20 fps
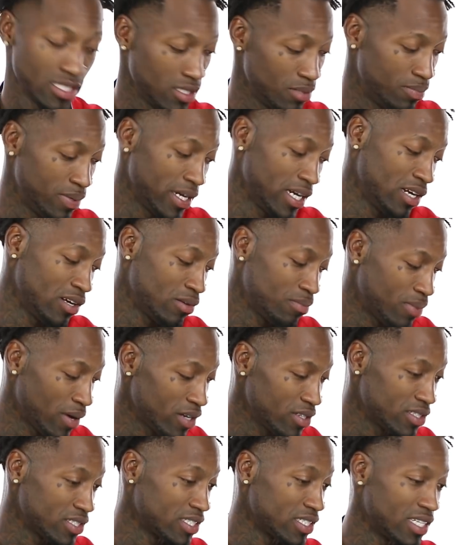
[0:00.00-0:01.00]
depend on the
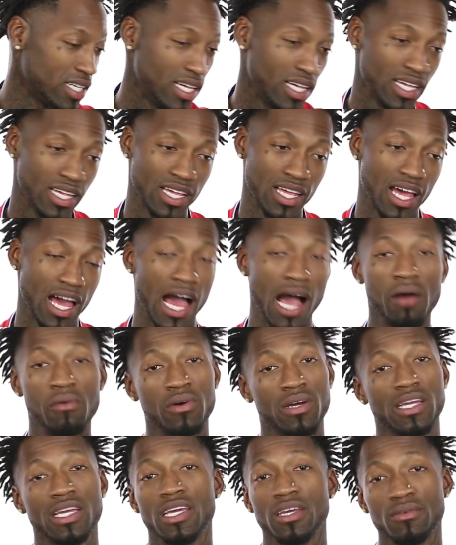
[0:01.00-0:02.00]
person. I
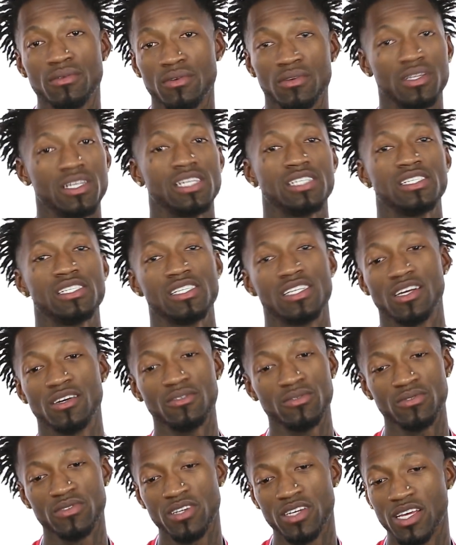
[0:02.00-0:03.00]
wouldn't keep doing that shit
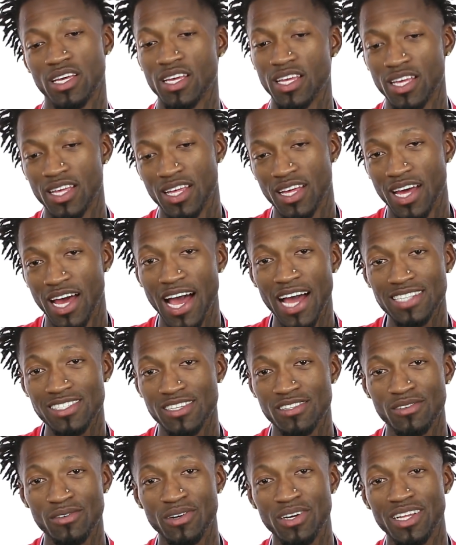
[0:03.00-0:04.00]
though. I
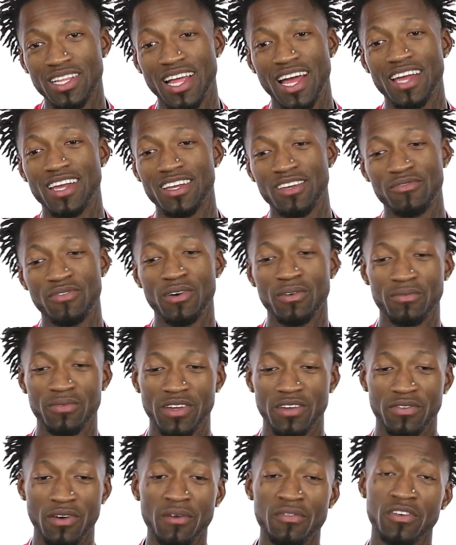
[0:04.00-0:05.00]
just do it like if I'm
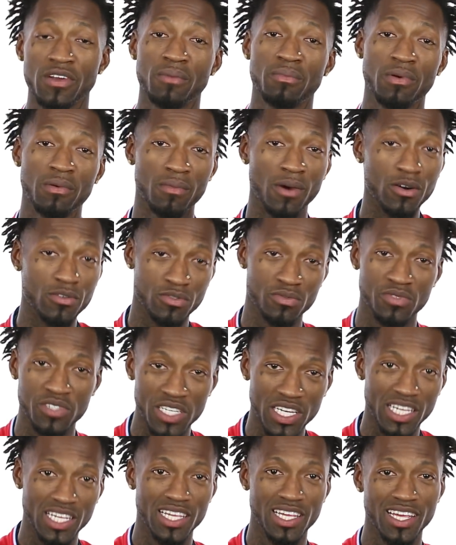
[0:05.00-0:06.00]
if I'm finna promote some
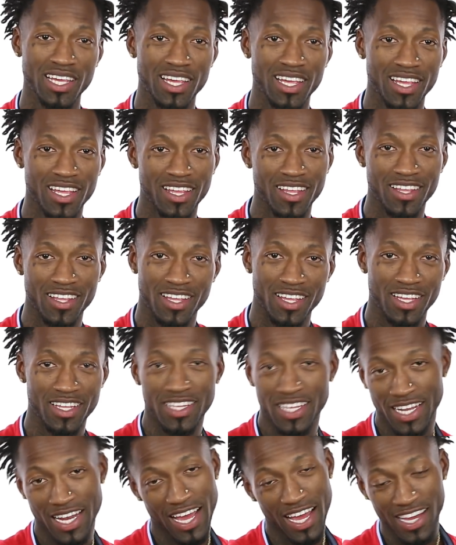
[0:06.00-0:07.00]
shit,
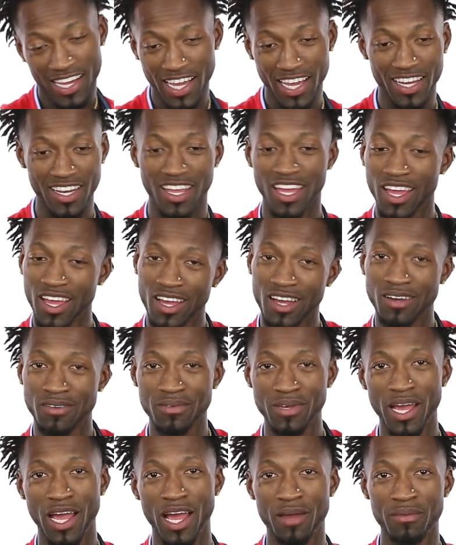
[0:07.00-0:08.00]
then I got damn,
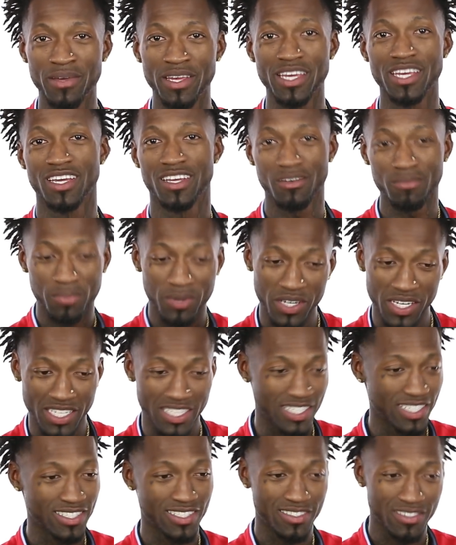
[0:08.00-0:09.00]
you know what I mean,
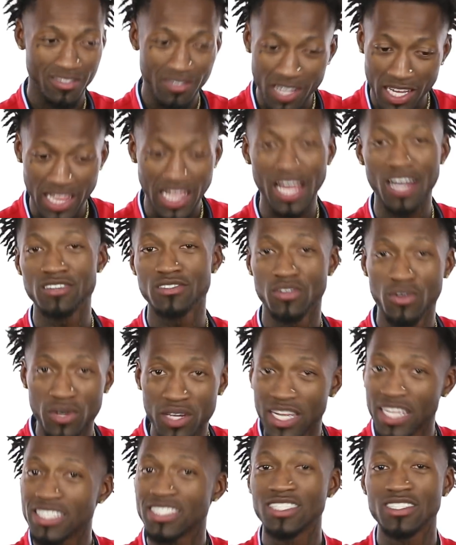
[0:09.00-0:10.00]
put clout
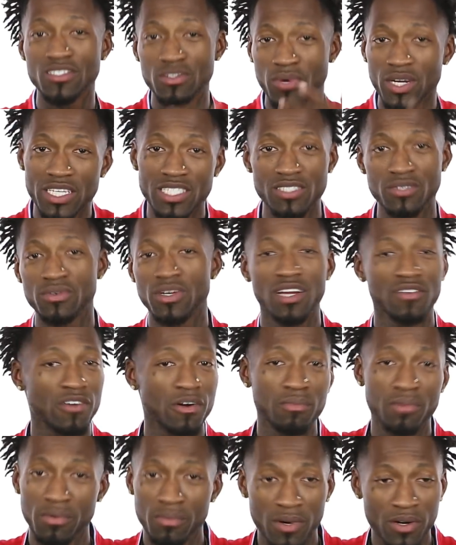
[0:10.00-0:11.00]
toward that situation, whatever
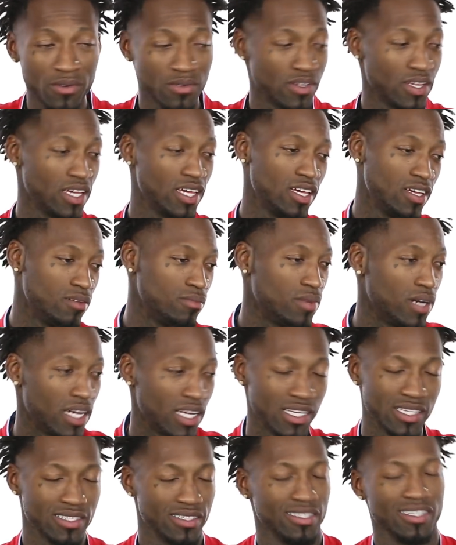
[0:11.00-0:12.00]
I'm promoting. Mm.
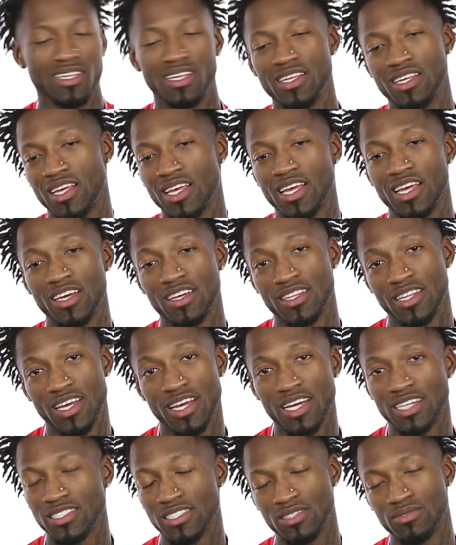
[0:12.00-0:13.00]
But hell no,
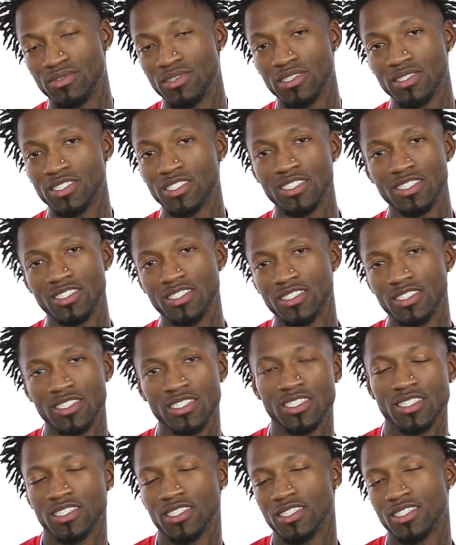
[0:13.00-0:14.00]
nah, I just want
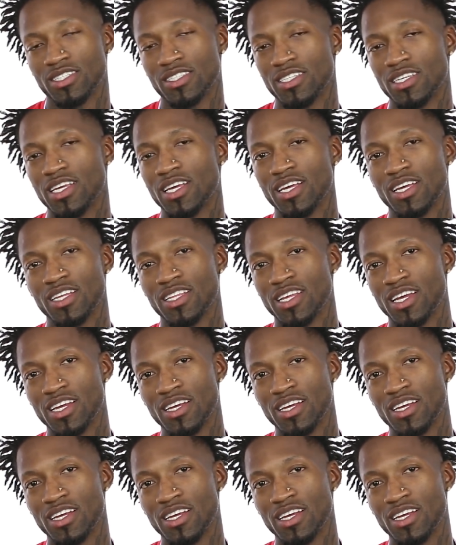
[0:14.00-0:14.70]
and